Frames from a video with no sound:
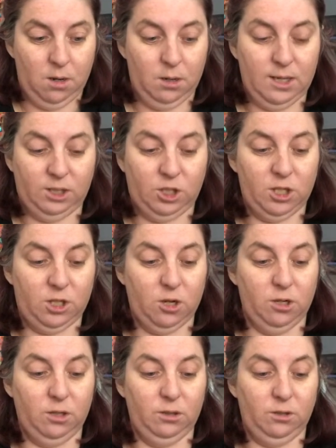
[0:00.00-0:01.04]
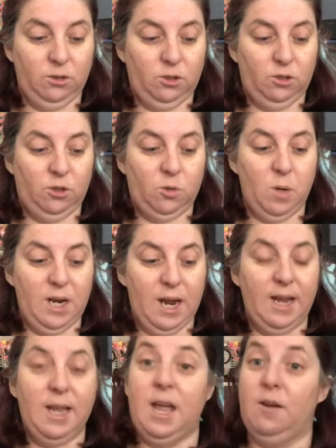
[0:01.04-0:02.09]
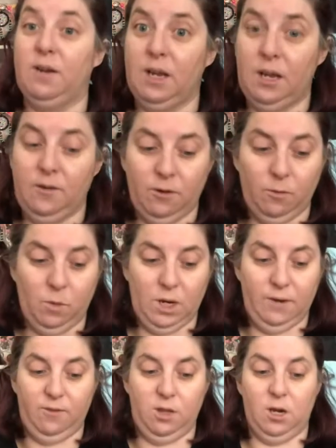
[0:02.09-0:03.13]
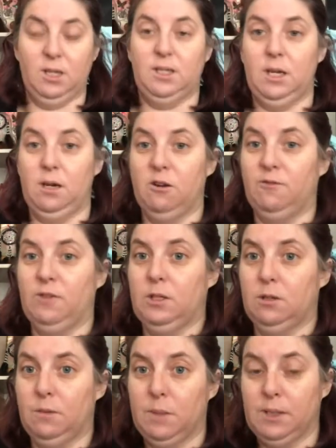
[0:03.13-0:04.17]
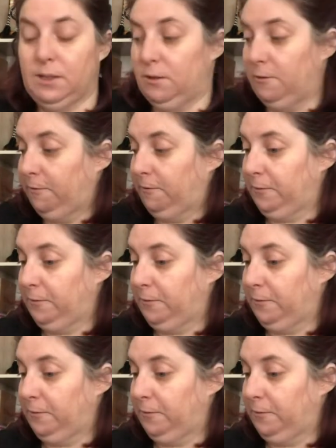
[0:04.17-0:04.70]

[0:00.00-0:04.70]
That's just on 28 count even weave that I tea coffee dyed myself.